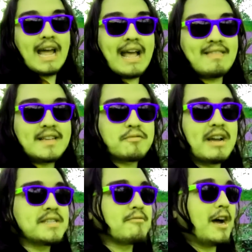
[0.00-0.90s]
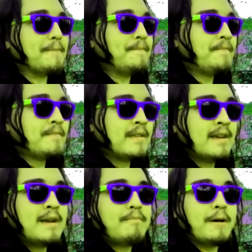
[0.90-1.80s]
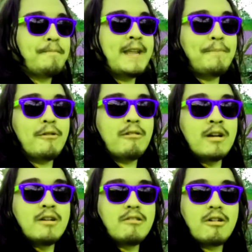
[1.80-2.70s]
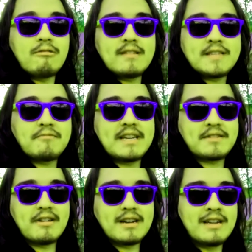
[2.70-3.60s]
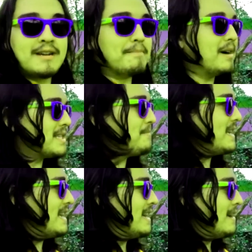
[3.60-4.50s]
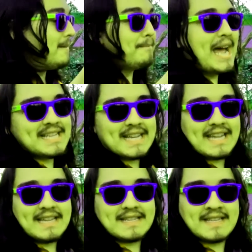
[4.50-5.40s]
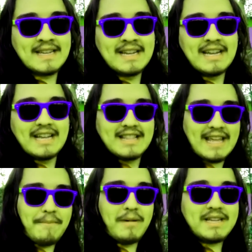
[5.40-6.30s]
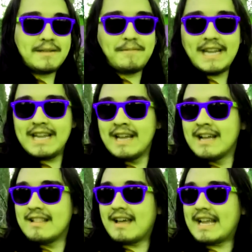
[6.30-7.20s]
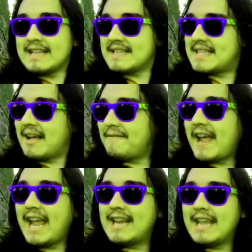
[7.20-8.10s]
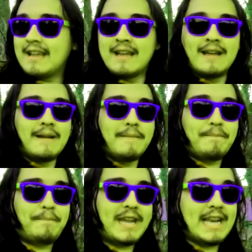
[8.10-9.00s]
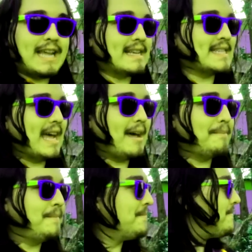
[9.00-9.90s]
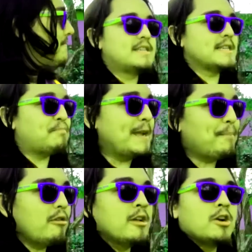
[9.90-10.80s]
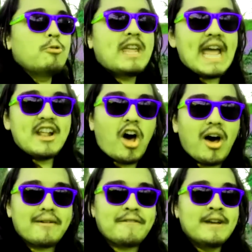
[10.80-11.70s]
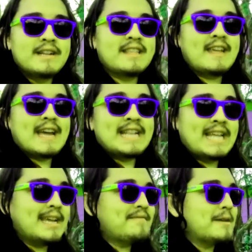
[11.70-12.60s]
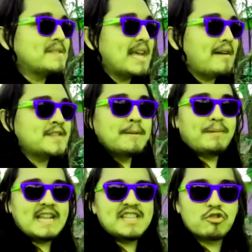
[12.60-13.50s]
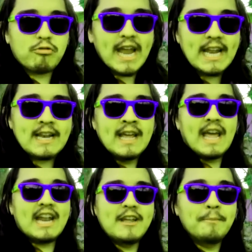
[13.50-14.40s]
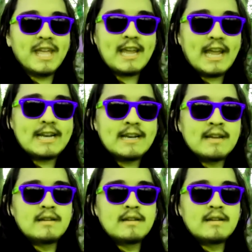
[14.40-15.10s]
at this restaurant, but people who go to this restaurant must be masochists. They must be like self-hating, BDSM, just people who get off to the idea of themselves being degraded and humiliated.